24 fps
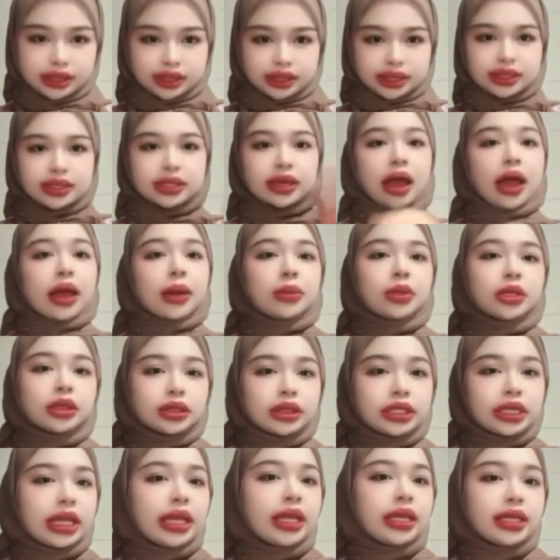
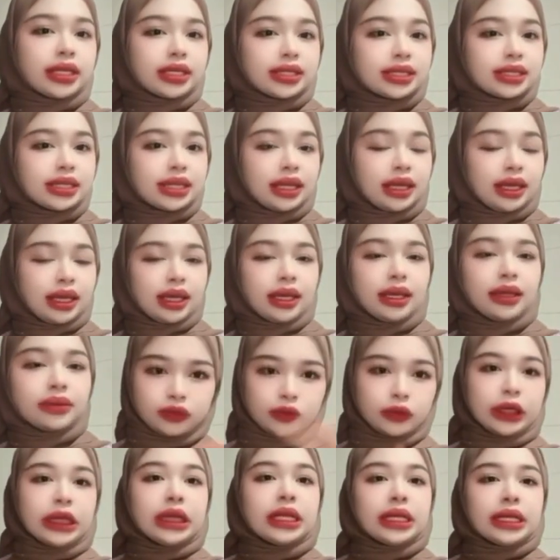simultaneously.
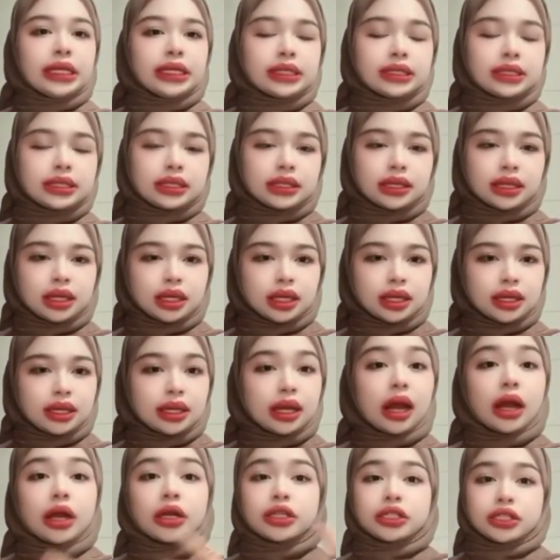We need a
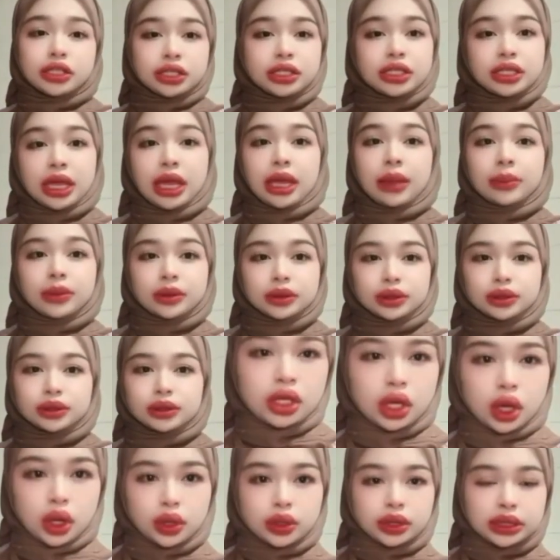large table.
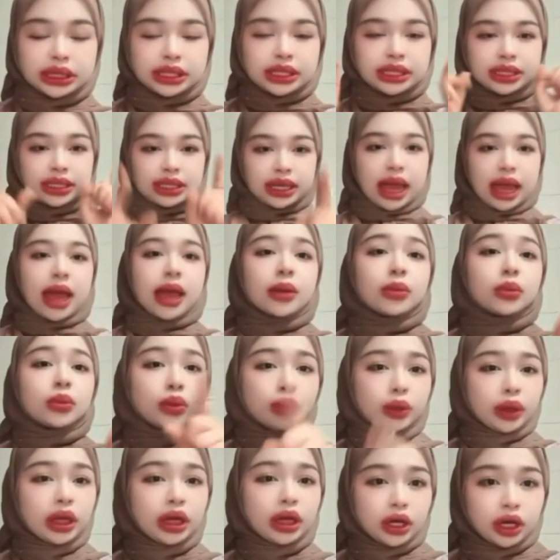So snap
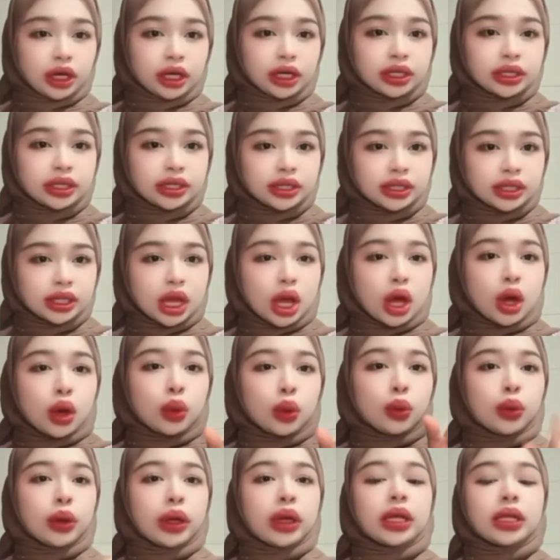winners
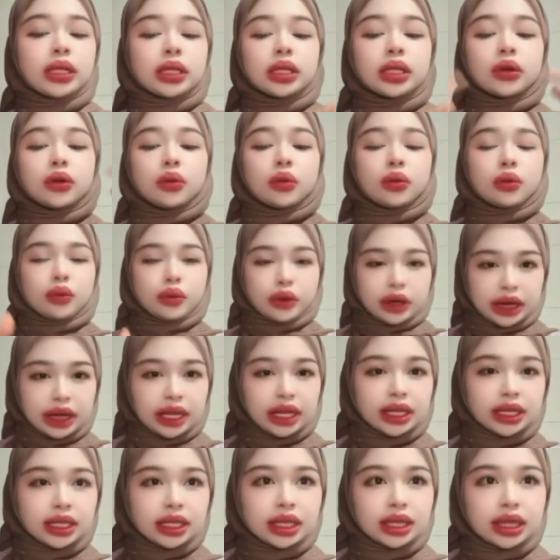will
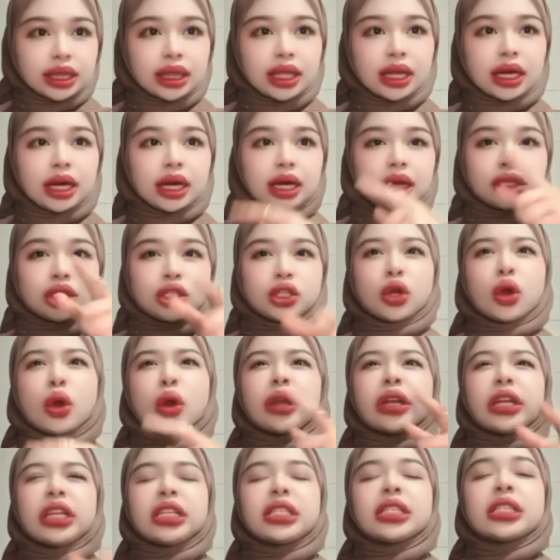read the
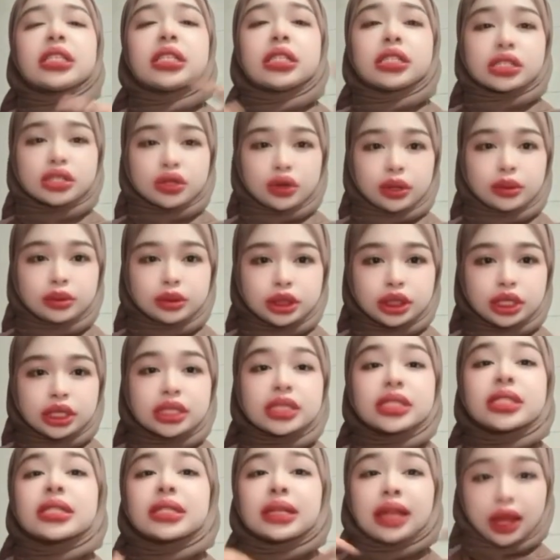theory's
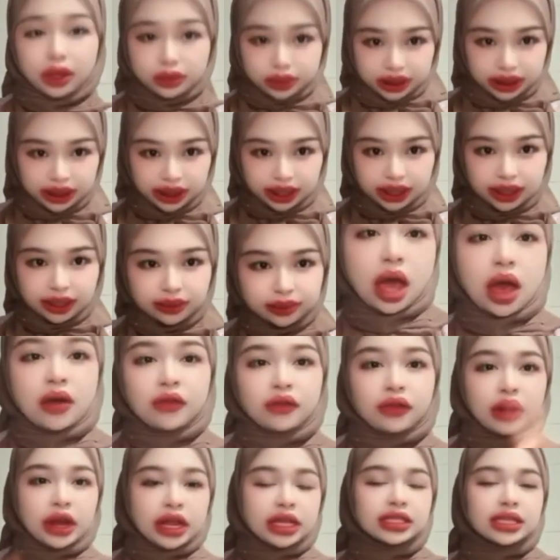descriptions loudly.
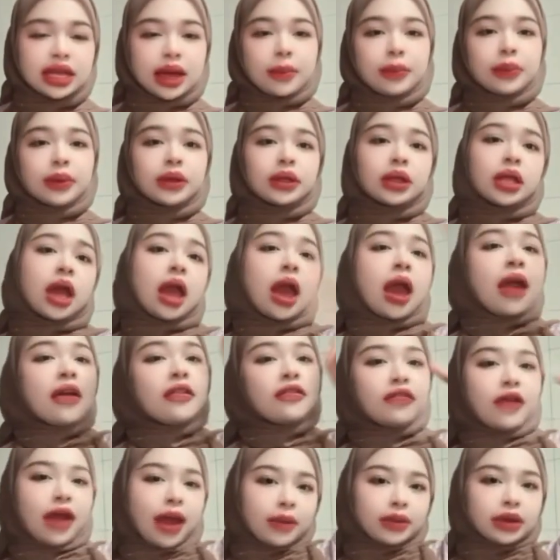For example,
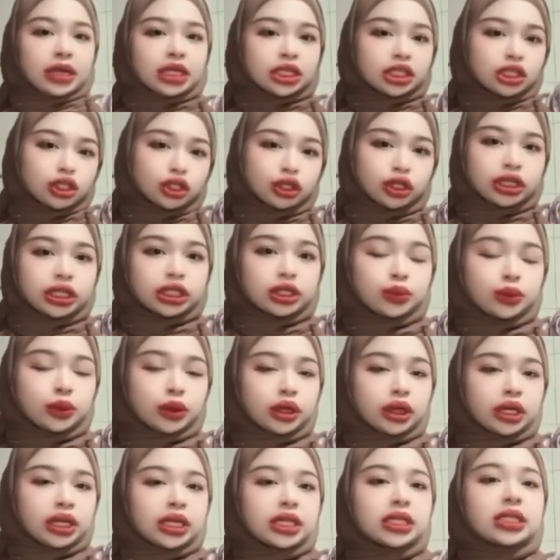feminist
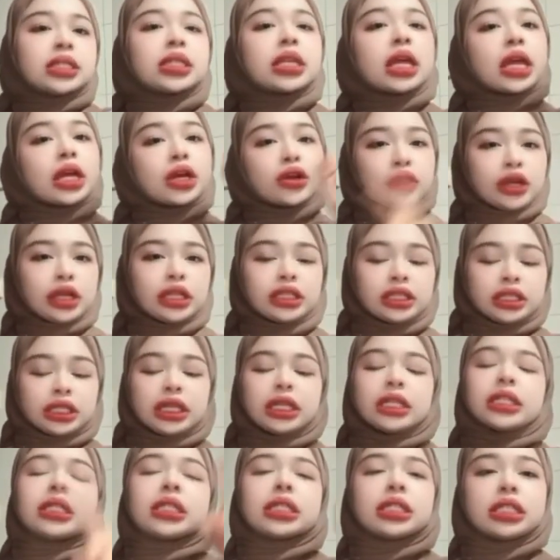jurisprudence
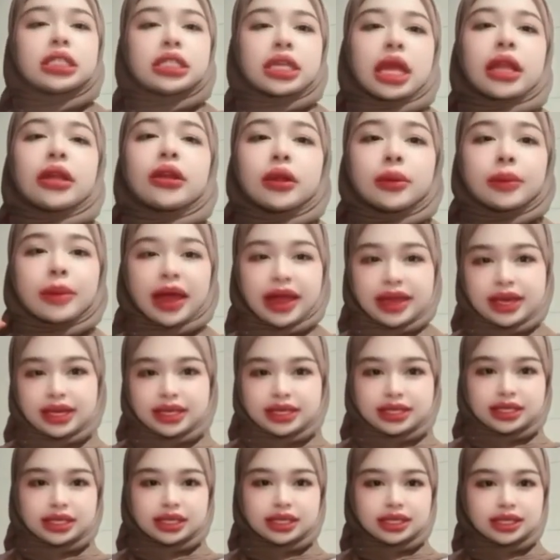critiques gender
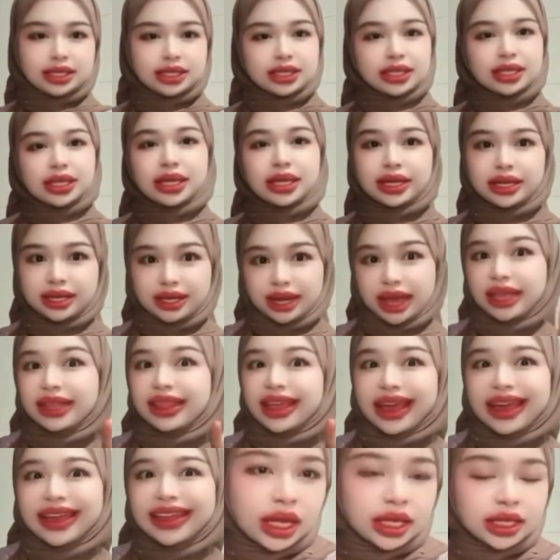bias. Like
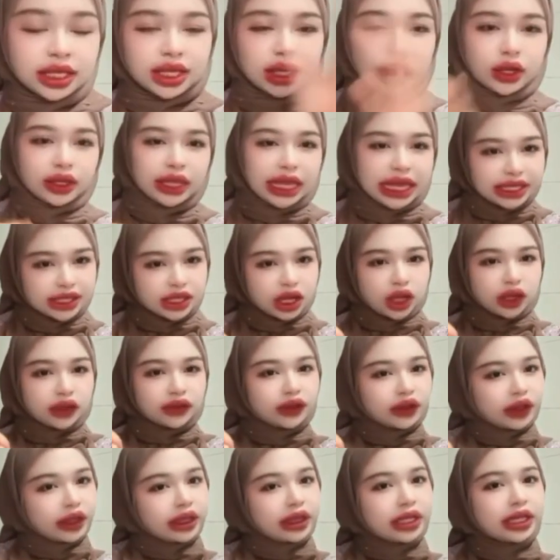that. So that's all
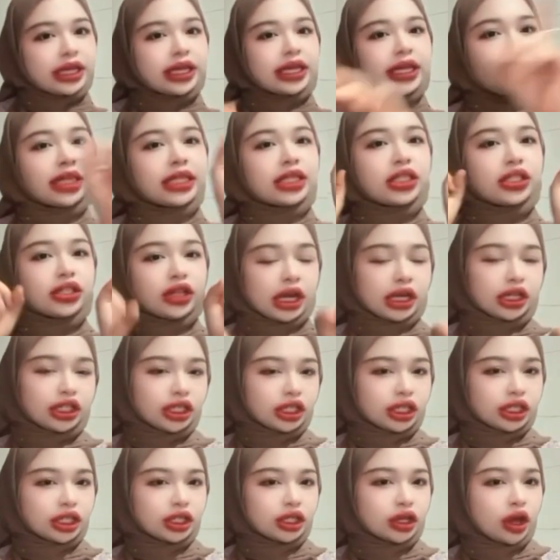for the
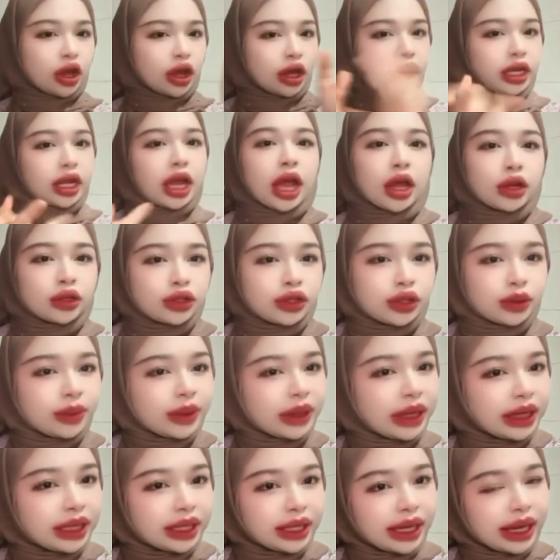instruction on how to
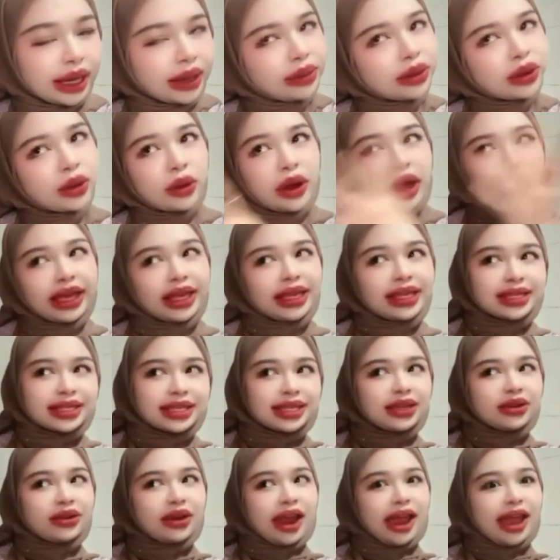play the game. Quite
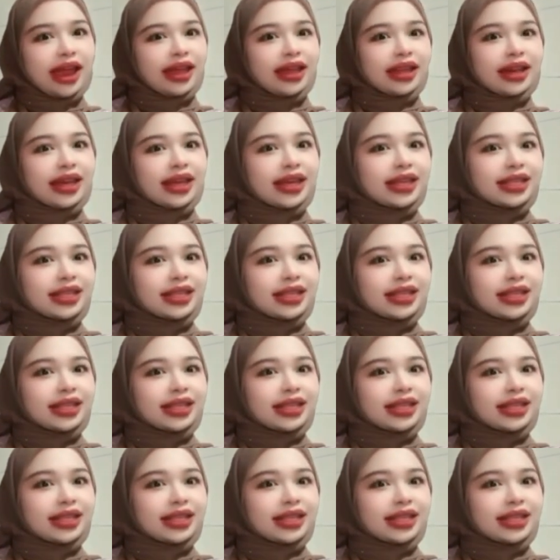easy, right?